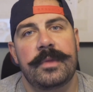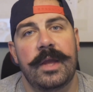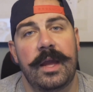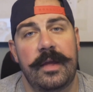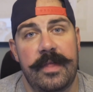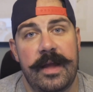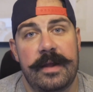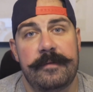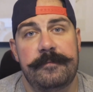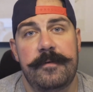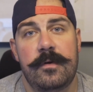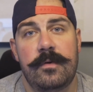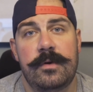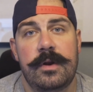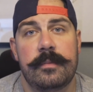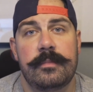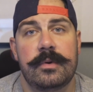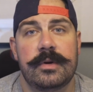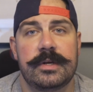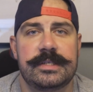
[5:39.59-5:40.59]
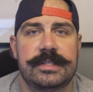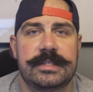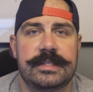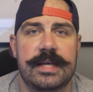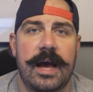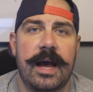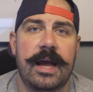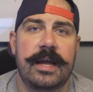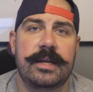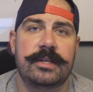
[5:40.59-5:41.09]
And that phone number is
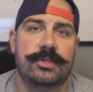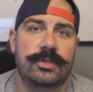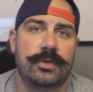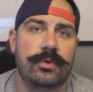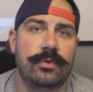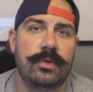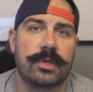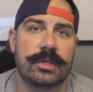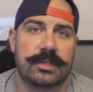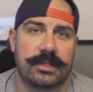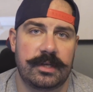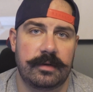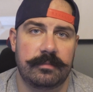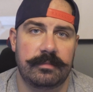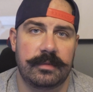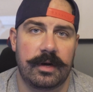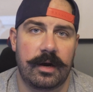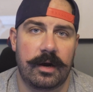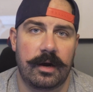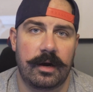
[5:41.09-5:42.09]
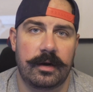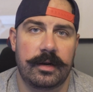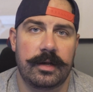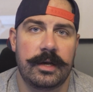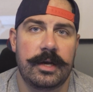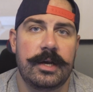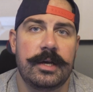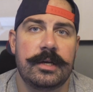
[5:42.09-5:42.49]
tied to the SIM card.